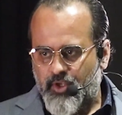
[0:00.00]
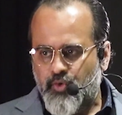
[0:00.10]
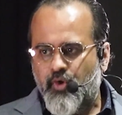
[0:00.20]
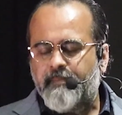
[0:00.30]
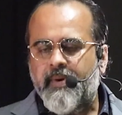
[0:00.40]

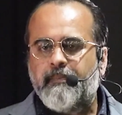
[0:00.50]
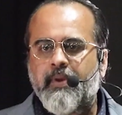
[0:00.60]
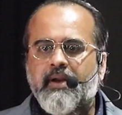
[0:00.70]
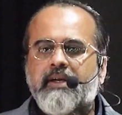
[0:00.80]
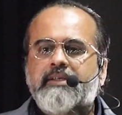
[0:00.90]
you were
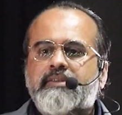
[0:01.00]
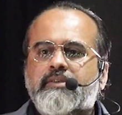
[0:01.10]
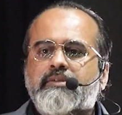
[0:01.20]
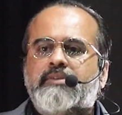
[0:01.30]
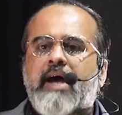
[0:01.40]
prepared
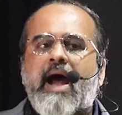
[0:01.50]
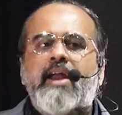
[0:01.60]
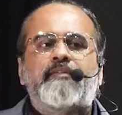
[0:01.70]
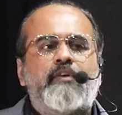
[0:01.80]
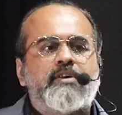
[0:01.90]
to
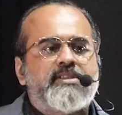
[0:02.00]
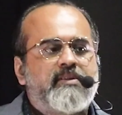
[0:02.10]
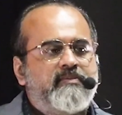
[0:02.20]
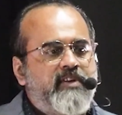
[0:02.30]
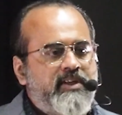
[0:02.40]
die for
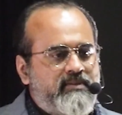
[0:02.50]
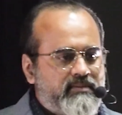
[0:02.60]
someone.